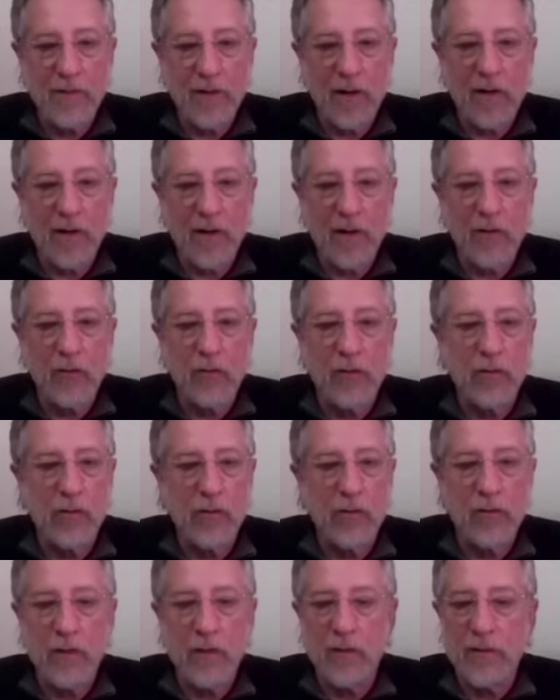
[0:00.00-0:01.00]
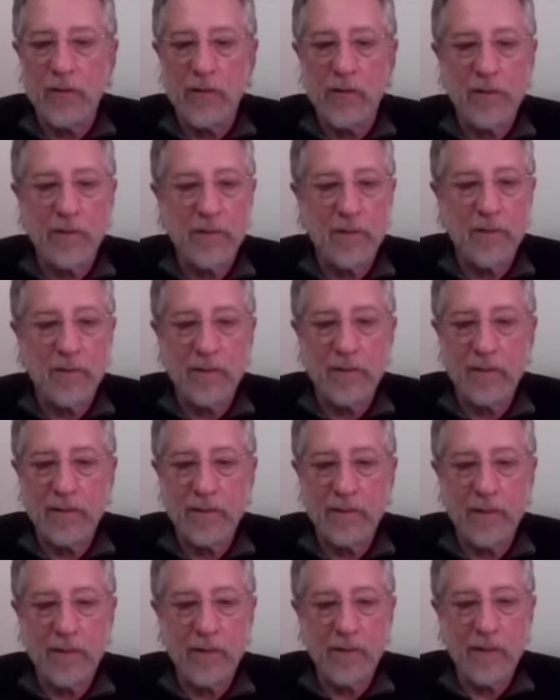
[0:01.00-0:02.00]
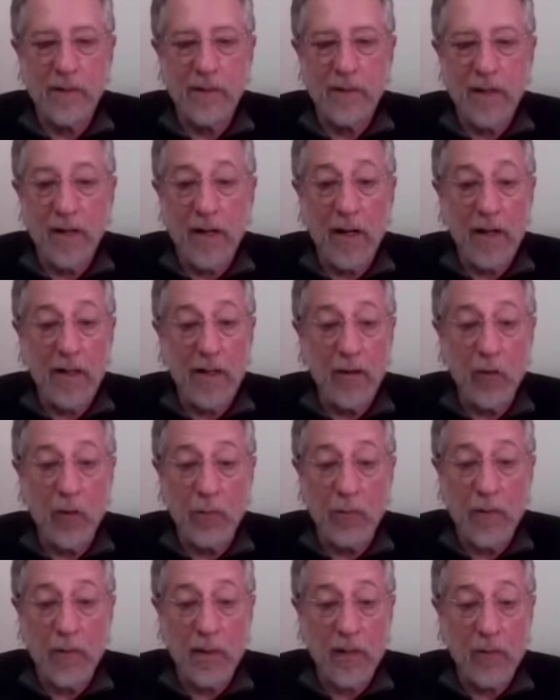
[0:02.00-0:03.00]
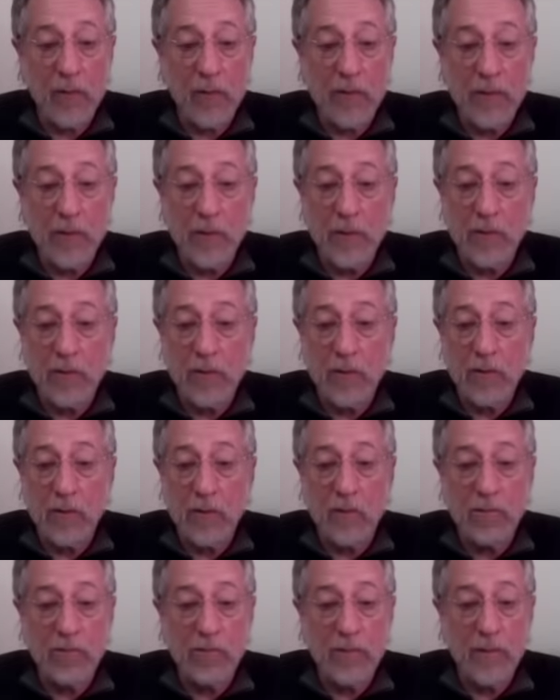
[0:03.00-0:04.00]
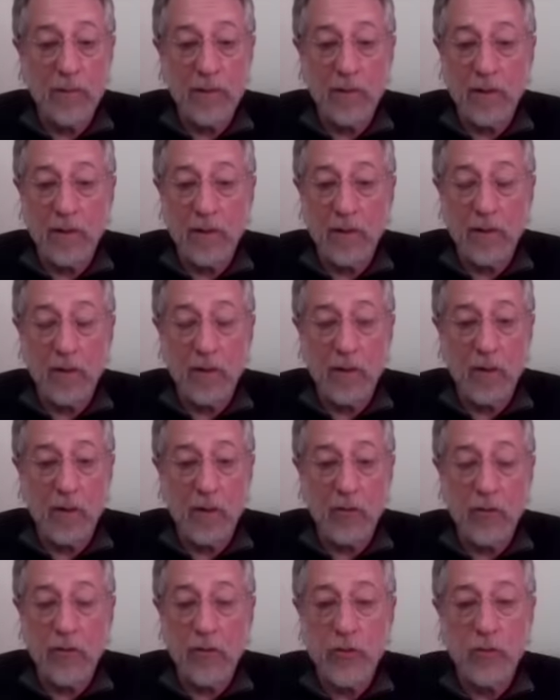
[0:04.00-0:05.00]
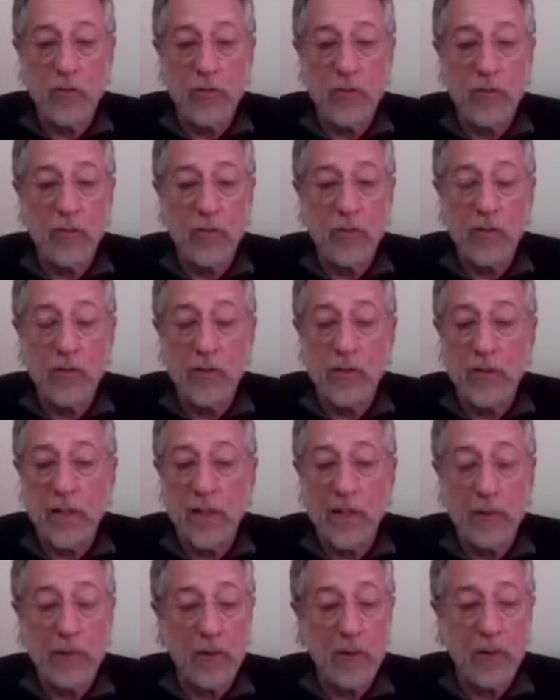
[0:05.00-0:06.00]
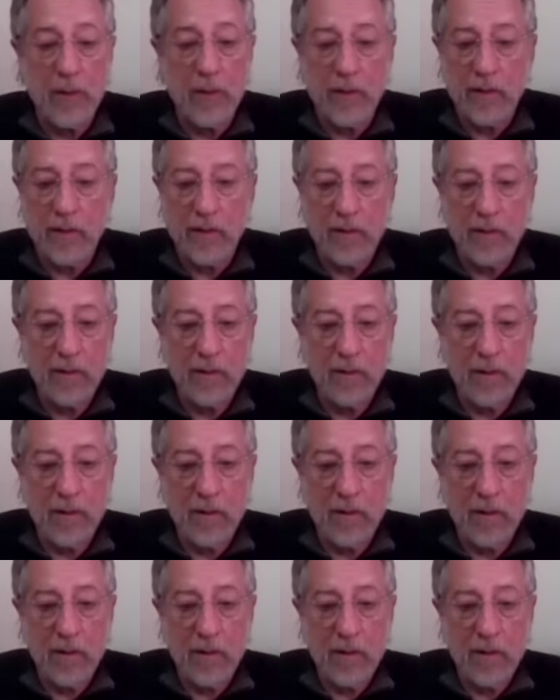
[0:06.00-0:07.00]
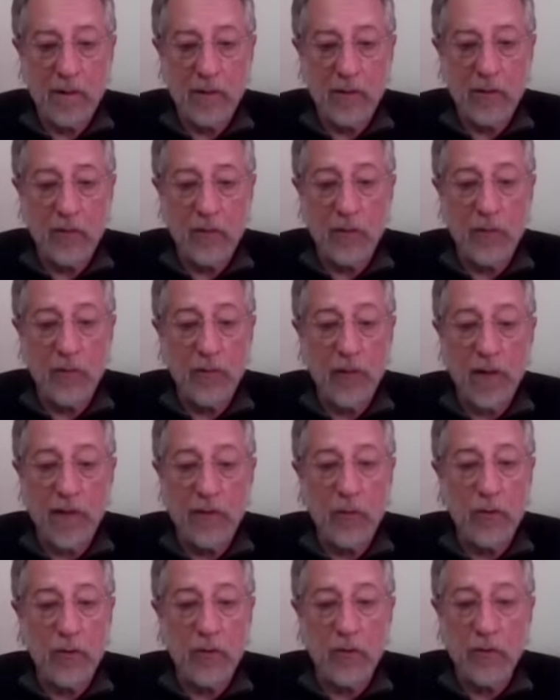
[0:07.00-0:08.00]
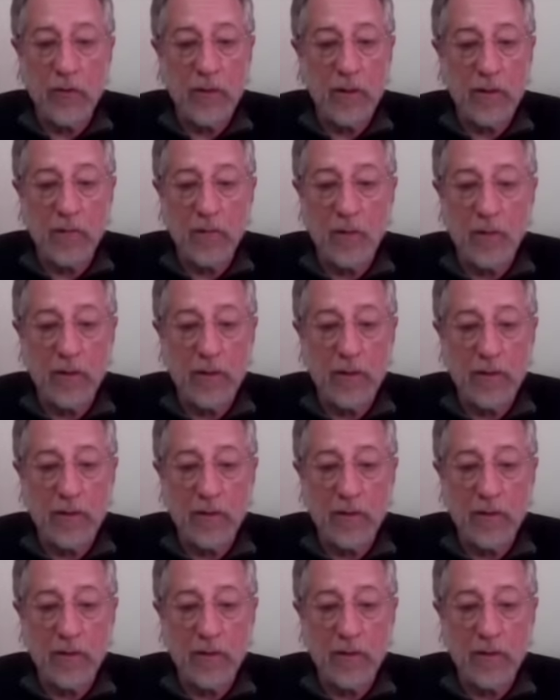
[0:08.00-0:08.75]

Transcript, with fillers: I, I knew you're looking for something. I hope that I was able to encourage you to just keep looking until you find what you're looking for.